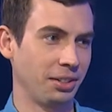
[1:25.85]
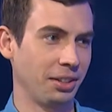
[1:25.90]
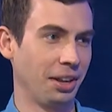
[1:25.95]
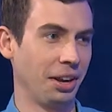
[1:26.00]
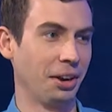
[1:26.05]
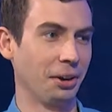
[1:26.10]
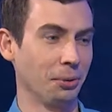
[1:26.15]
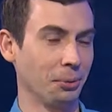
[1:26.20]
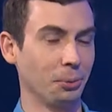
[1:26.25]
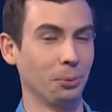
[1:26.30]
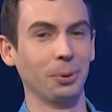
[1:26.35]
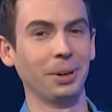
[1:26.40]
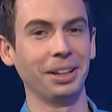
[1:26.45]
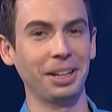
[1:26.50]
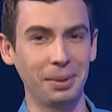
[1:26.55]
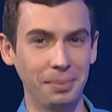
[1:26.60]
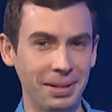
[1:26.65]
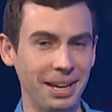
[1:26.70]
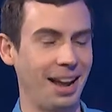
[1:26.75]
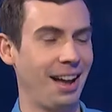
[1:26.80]
they're
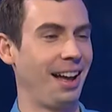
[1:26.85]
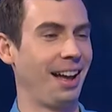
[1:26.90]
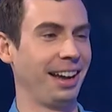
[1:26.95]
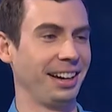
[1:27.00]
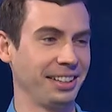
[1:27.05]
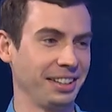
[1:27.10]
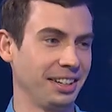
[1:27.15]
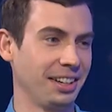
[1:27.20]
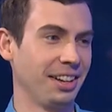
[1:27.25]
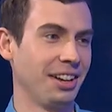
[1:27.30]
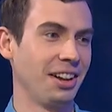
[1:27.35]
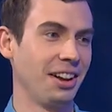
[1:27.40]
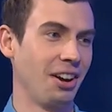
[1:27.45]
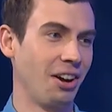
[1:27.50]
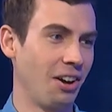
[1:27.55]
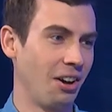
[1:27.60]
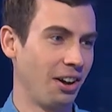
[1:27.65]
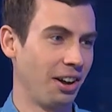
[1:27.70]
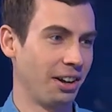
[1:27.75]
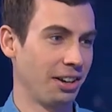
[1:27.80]
really behind
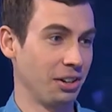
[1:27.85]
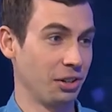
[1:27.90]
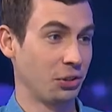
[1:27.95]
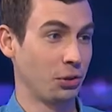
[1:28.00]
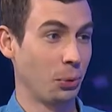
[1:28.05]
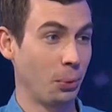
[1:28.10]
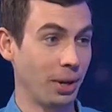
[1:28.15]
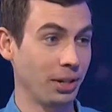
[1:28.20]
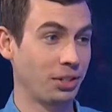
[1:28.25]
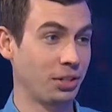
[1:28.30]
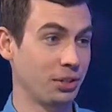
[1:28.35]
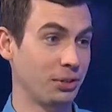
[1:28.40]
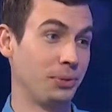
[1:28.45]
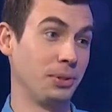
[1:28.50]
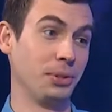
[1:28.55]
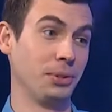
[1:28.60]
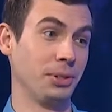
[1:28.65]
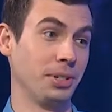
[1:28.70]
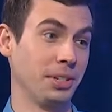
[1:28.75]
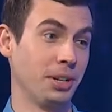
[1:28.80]
on Twitch's
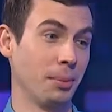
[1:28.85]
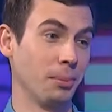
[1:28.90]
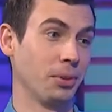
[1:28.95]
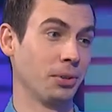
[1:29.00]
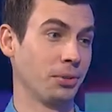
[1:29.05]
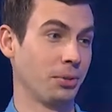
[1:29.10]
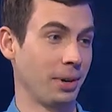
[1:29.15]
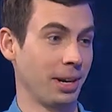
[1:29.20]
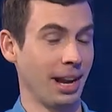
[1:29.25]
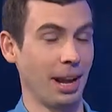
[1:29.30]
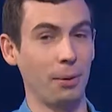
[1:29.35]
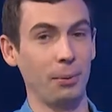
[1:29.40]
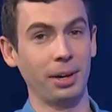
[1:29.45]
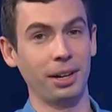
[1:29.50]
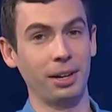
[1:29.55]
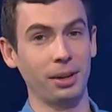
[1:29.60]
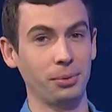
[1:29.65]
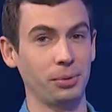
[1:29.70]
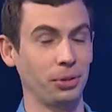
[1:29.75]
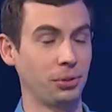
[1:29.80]
viewing numbers right now when mm.
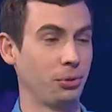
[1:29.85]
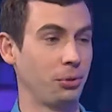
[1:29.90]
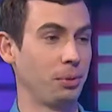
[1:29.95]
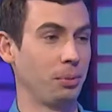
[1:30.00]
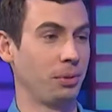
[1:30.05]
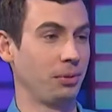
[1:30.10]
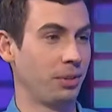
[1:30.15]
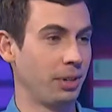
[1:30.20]
it hmm. comes to streaming